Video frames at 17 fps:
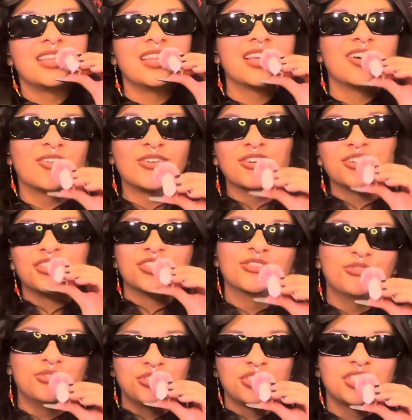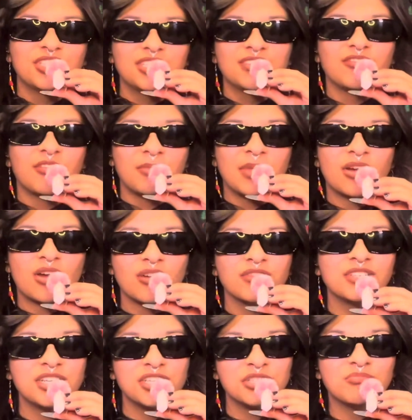or solution from that
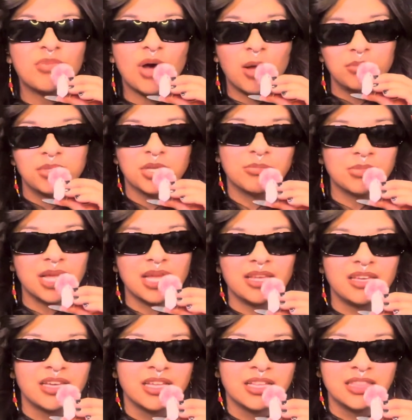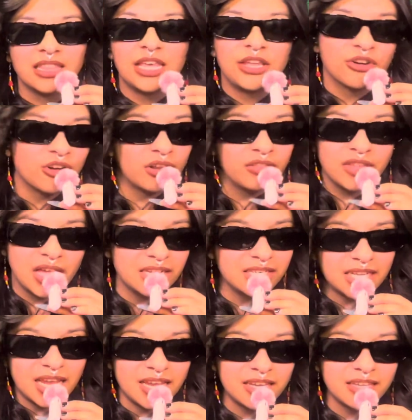conversation popped up like later on that
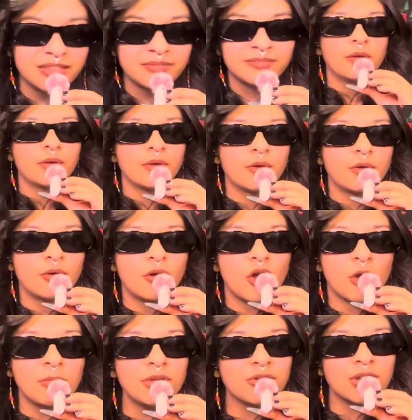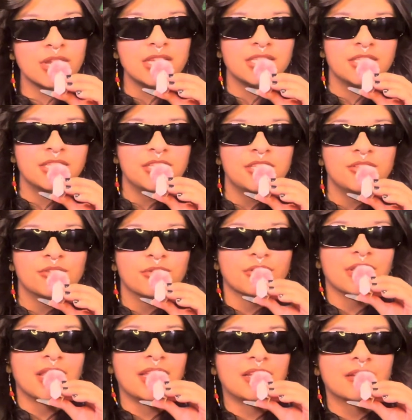day. Call me crazy or
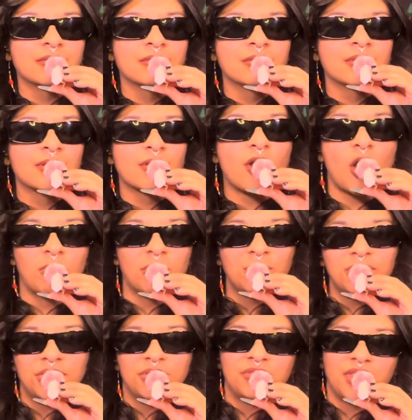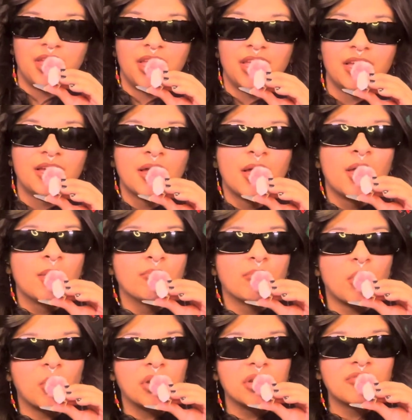like call me what you think,
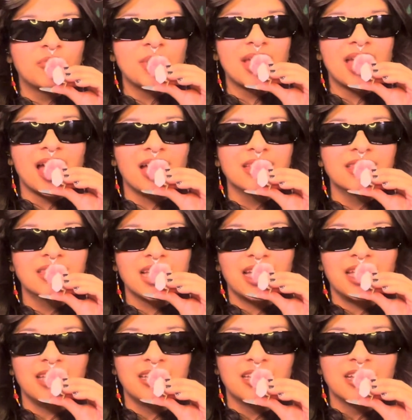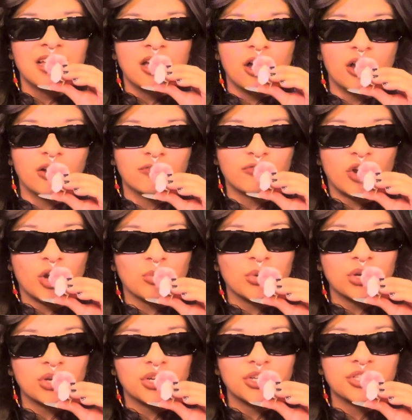but what if we had like a farm
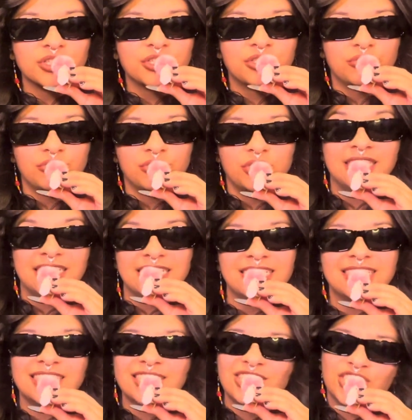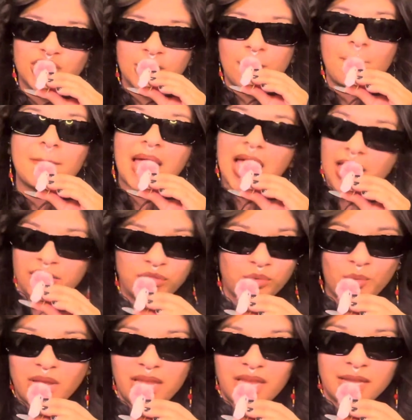workers to citizenship
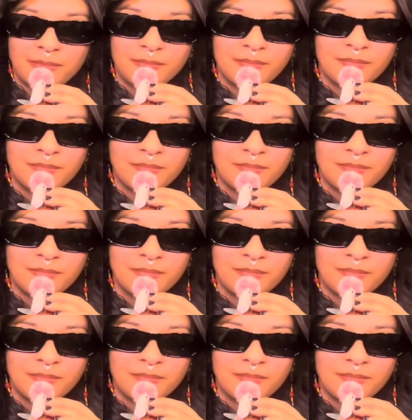pathway?